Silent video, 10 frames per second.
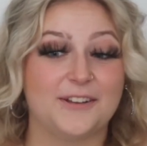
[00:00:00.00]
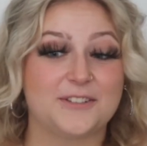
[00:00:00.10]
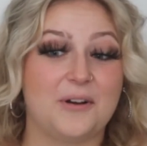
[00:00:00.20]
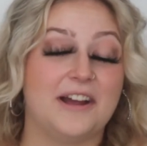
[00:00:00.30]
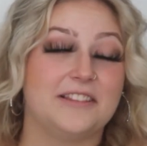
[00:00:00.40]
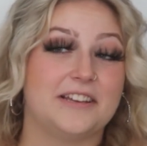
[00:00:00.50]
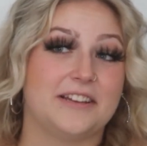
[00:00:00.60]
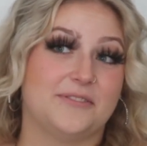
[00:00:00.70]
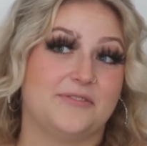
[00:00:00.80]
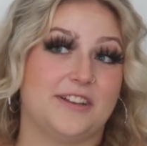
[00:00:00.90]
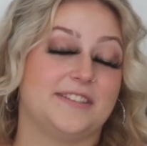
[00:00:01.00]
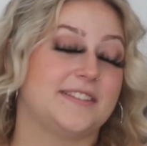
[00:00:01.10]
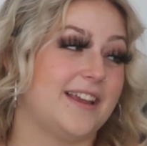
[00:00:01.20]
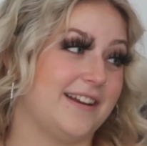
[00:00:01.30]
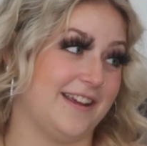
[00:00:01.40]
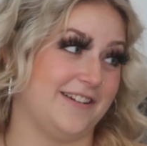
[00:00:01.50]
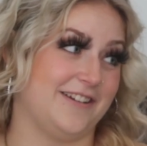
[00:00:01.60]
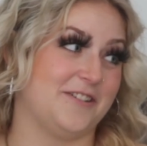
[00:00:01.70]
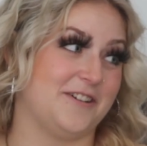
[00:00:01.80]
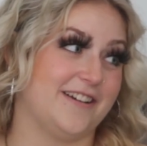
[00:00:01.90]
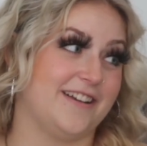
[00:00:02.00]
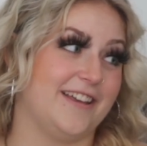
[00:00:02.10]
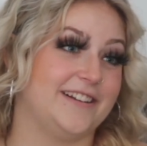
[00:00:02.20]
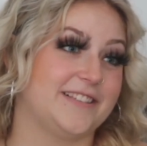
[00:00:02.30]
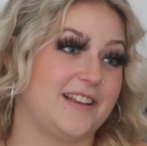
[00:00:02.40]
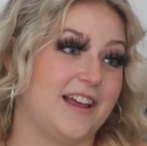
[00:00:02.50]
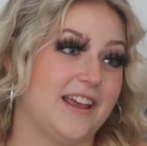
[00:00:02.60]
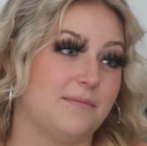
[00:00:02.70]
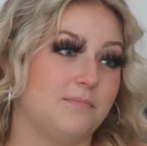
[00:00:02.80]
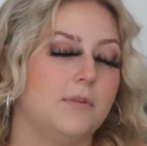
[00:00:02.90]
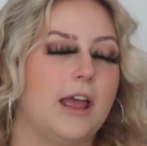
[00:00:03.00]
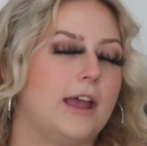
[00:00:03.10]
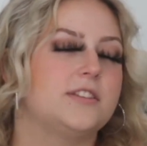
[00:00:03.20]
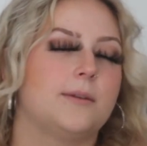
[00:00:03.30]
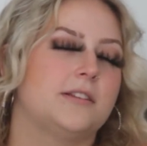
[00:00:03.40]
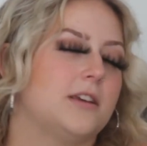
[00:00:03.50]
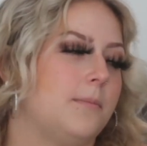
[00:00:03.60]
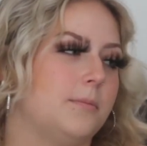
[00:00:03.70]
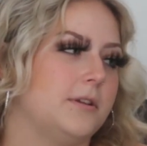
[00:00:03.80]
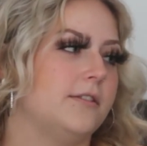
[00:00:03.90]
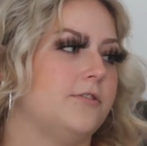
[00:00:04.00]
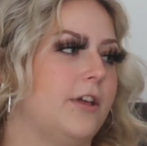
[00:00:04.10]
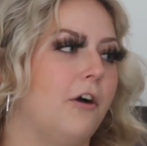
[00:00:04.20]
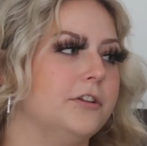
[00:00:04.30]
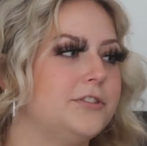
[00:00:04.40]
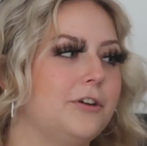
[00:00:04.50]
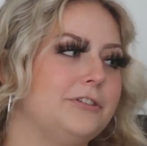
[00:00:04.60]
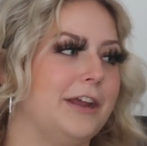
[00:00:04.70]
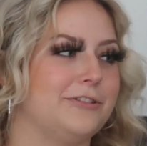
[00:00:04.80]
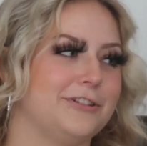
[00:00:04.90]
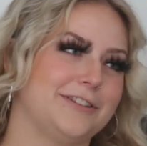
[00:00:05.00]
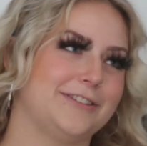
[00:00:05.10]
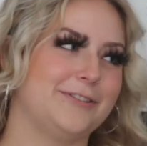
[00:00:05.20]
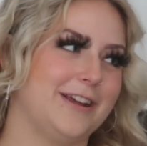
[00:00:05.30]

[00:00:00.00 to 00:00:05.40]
so I live in St. Anne area, and it's like, every time I tell people that, they're like, oh, it's so dangerous. It's so